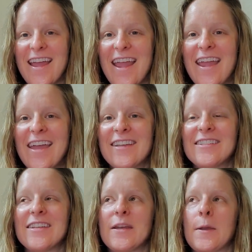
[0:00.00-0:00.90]

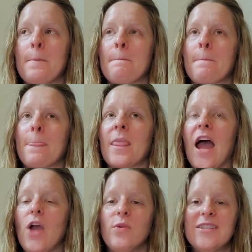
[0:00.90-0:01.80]
And
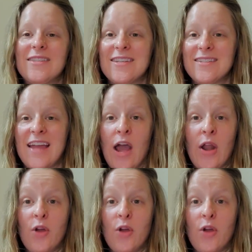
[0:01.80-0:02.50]
I would sit down,